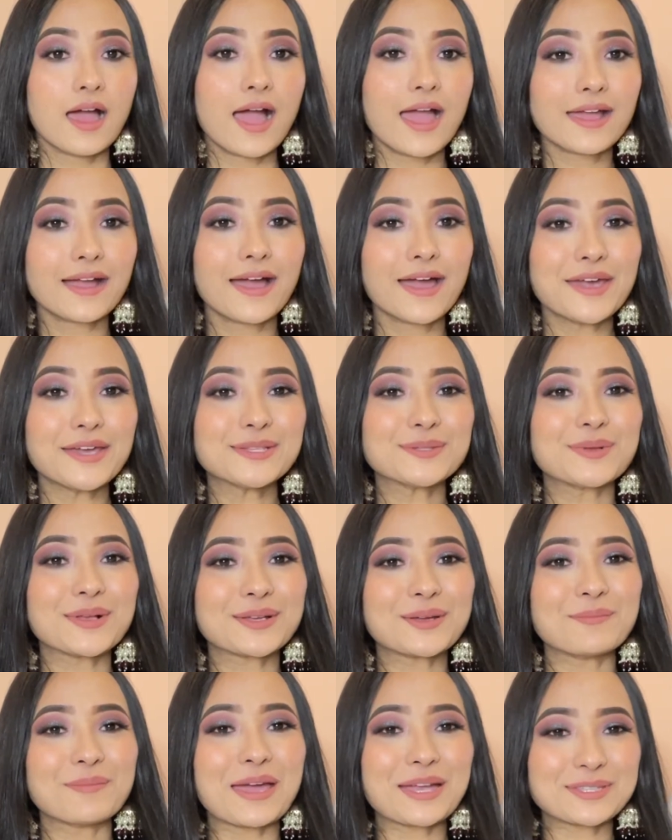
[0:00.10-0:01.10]
Hi guys,
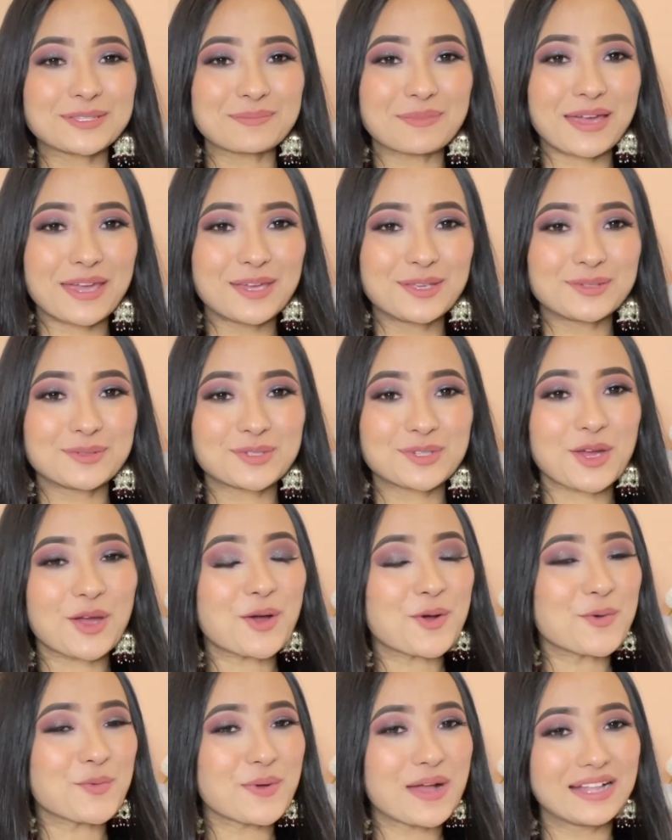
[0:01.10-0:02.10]
welcome back to my YouTube
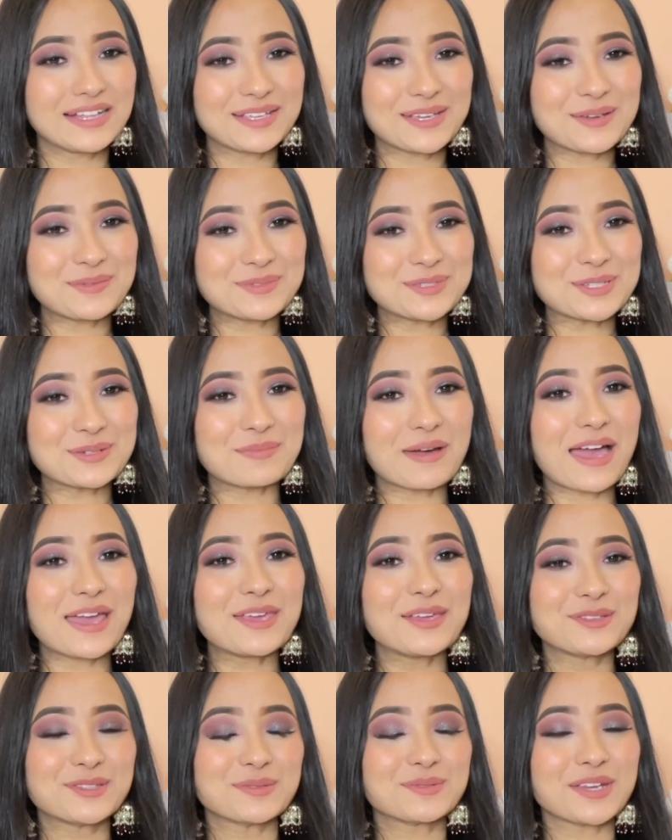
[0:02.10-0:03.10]
channel. Welcome to my
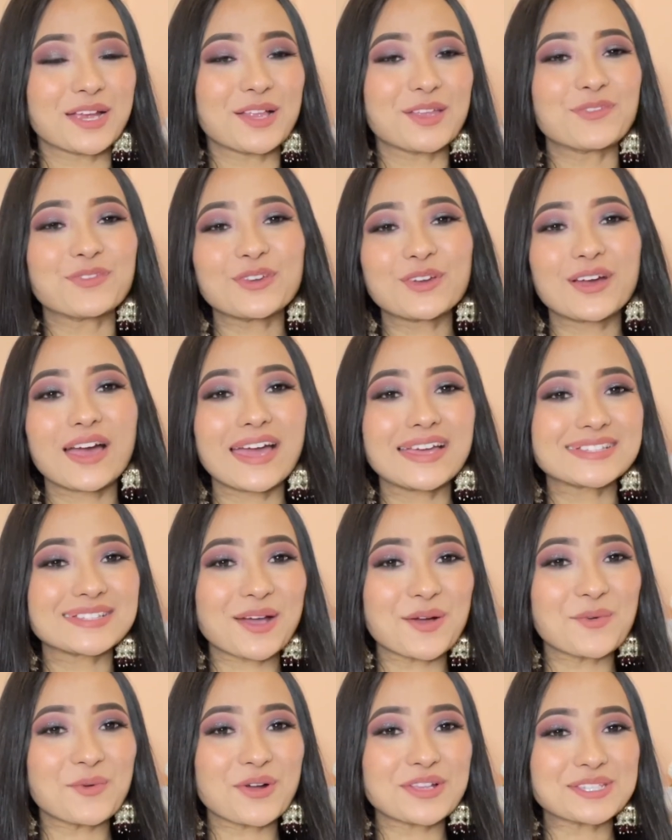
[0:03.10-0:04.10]
YouTube channel. If you guys
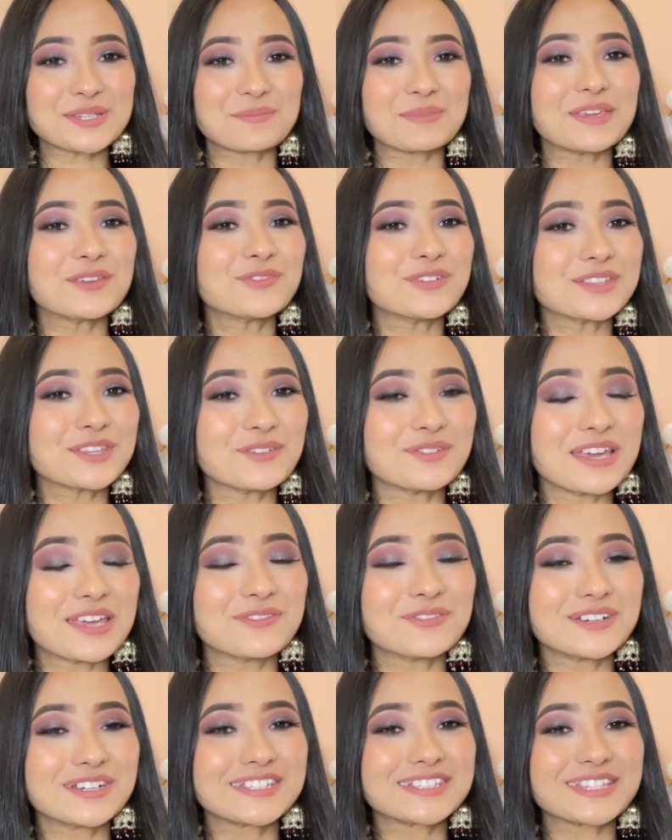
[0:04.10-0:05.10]
are watching me for the
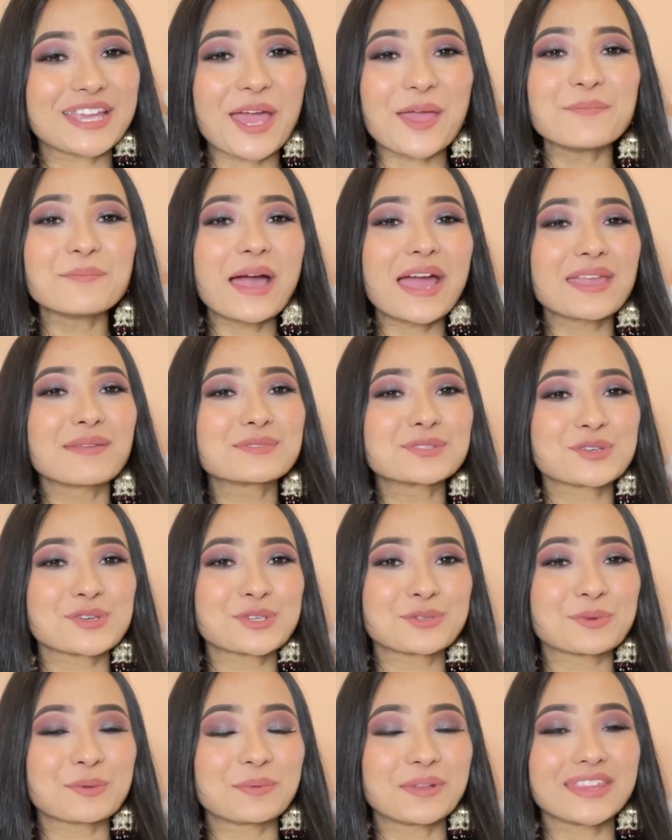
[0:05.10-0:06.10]
very first time, my name is
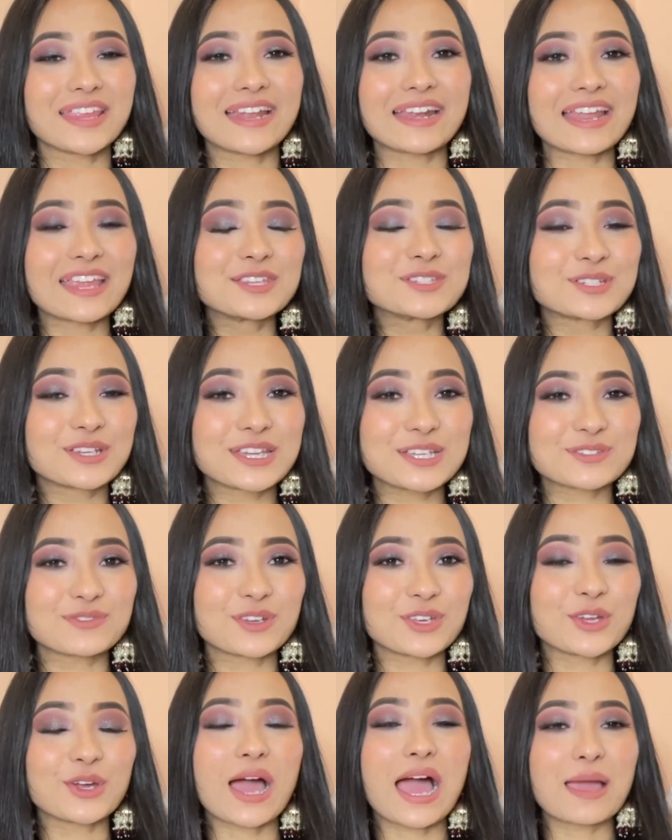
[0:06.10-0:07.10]
Khushbu Pradhan, and in today's
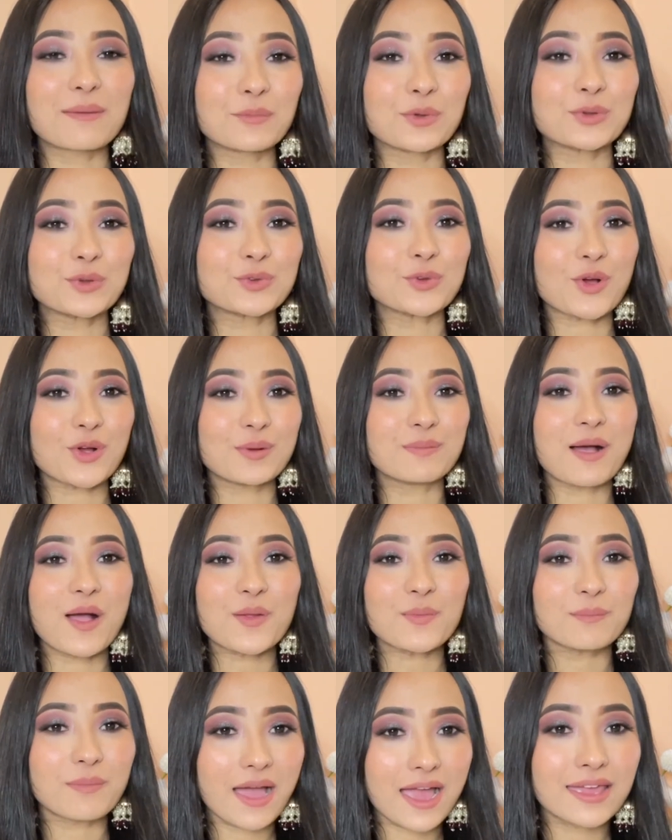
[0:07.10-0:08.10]
video I'm going to talk
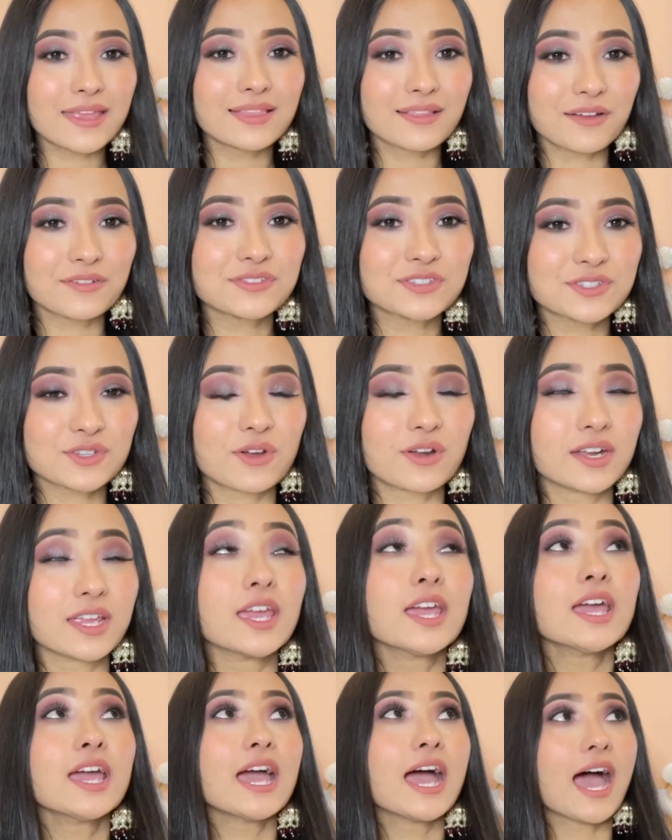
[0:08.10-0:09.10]
about my love story.
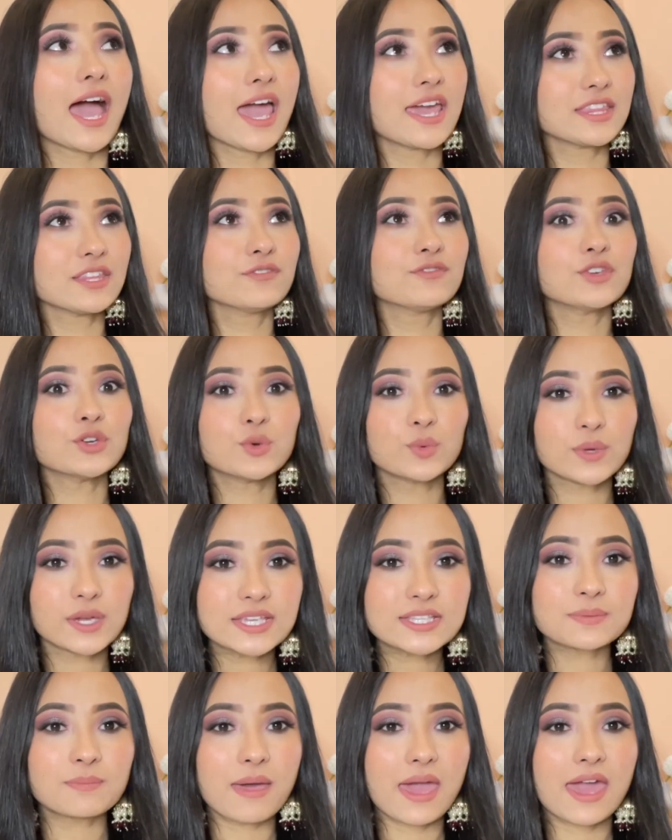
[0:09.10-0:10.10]
I think few
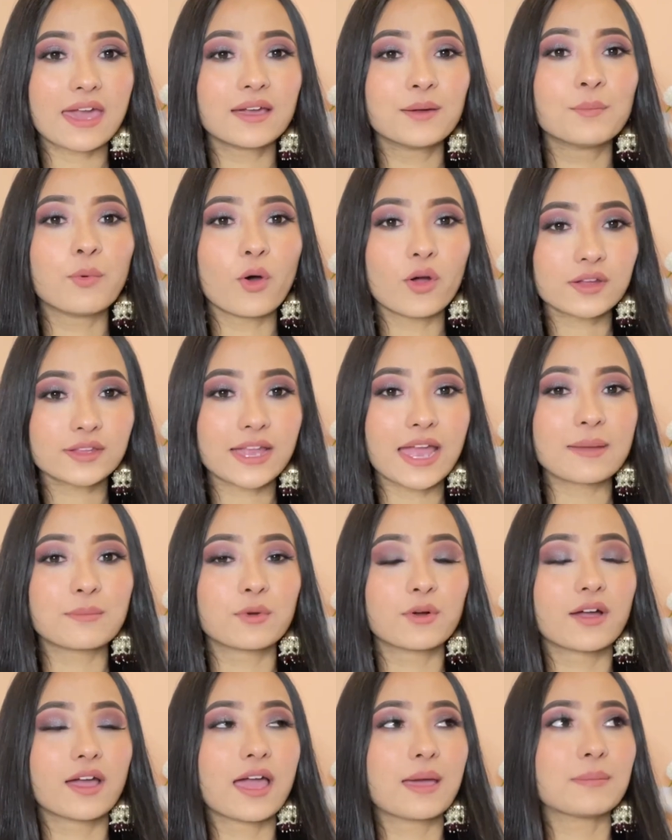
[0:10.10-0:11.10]
weeks back, bahut
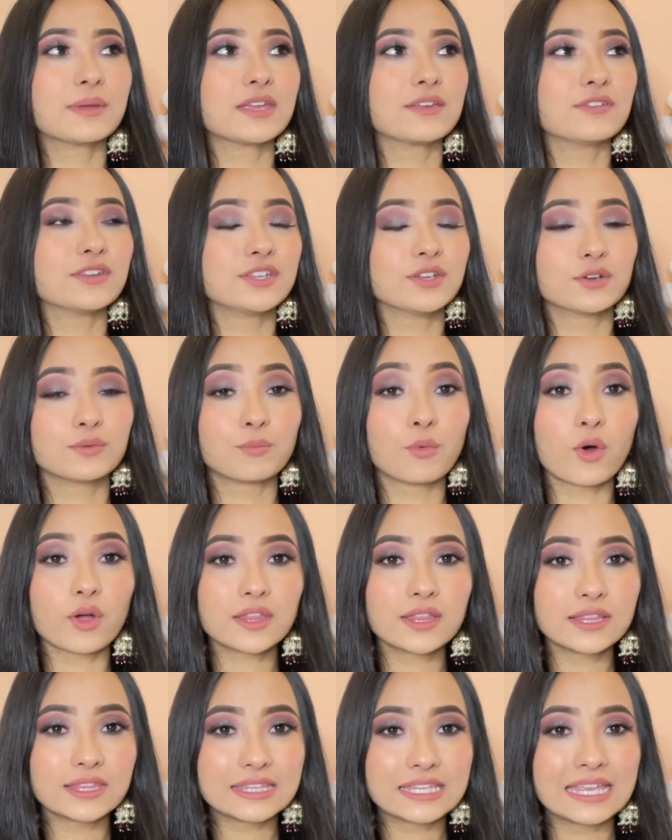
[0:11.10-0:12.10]
time ho gaya maine video
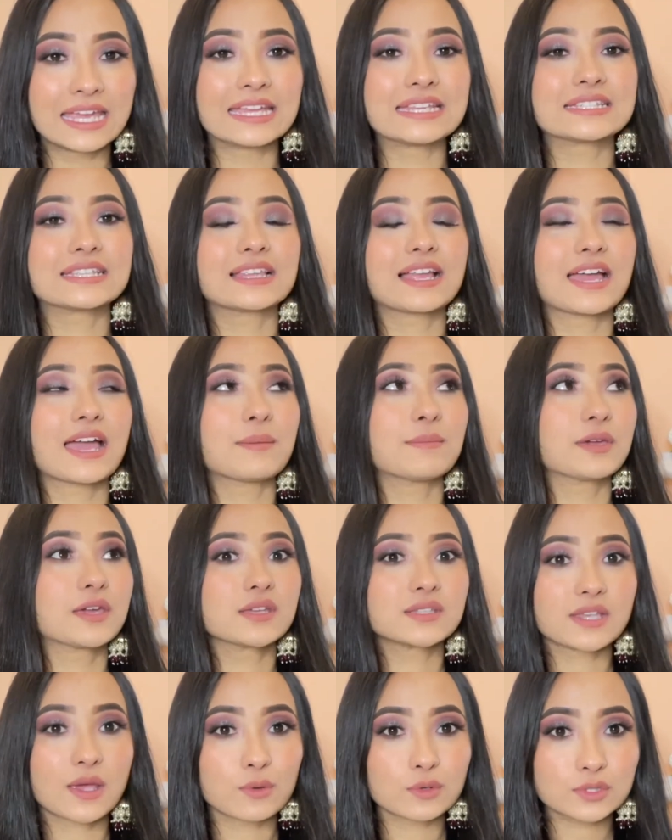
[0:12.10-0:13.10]
bahut der se laya
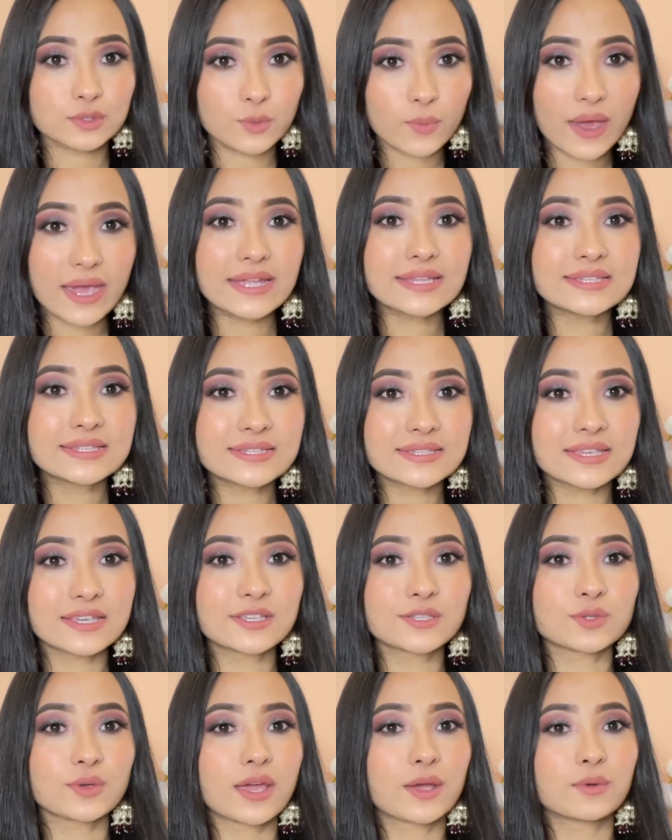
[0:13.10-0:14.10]
because I was quite
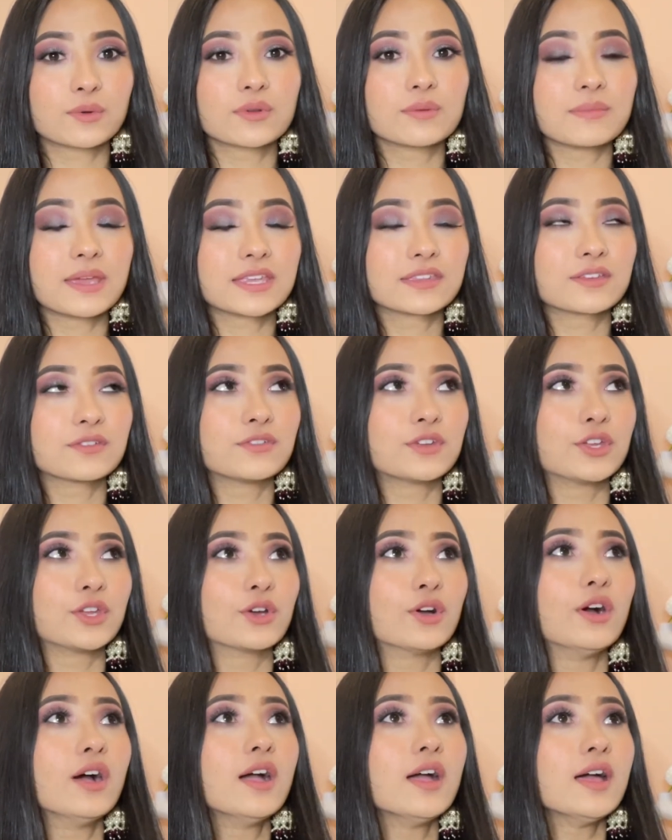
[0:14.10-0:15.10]
sick, so I couldn't make the video.